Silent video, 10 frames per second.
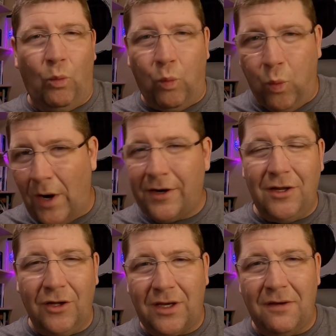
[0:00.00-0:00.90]
What are you
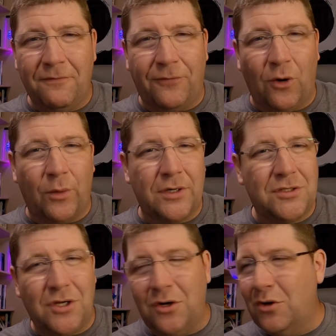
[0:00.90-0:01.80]
looking forward
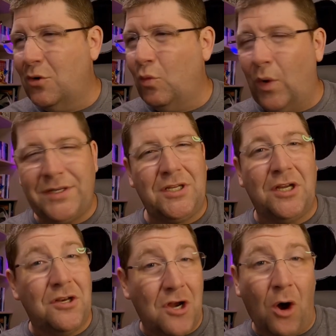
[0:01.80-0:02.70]
to? What do you
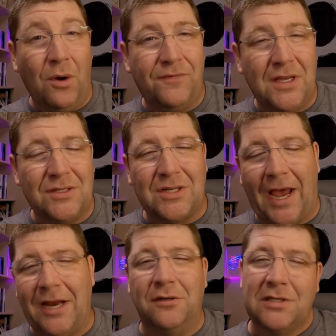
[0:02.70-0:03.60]
know of these
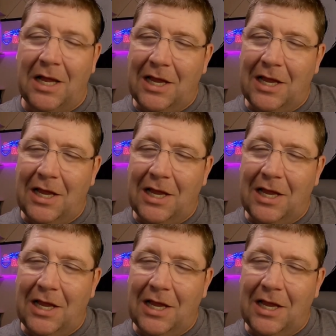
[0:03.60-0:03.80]
titles?